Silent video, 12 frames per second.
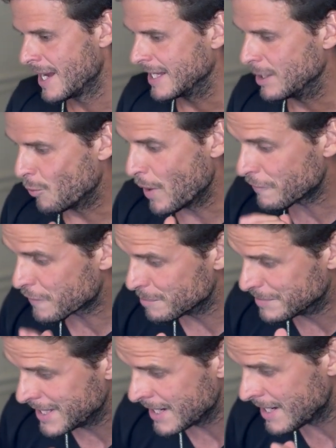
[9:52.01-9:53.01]
He went from
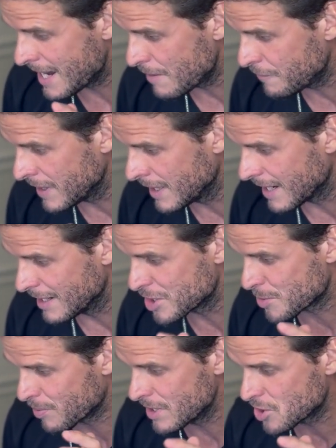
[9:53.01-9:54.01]
DNFing in a
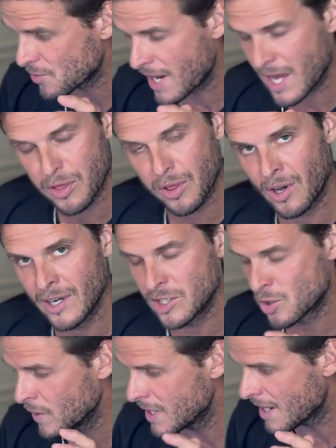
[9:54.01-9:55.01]
sprint triathlon in
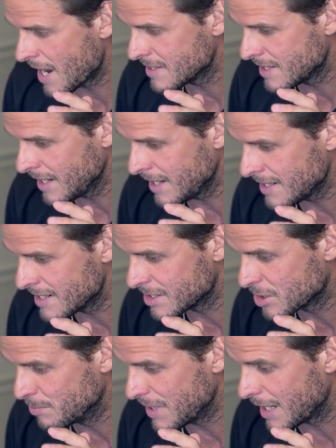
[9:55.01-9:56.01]
2019
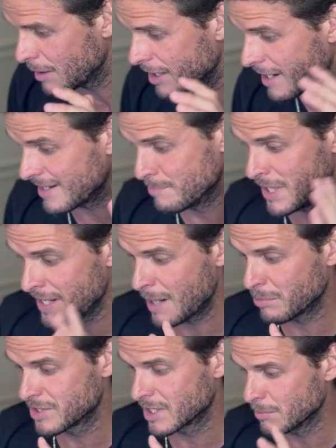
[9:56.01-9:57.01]
to being
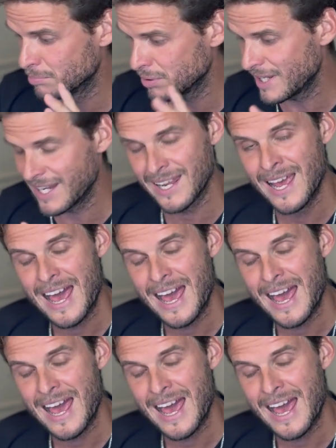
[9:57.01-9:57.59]
able to complete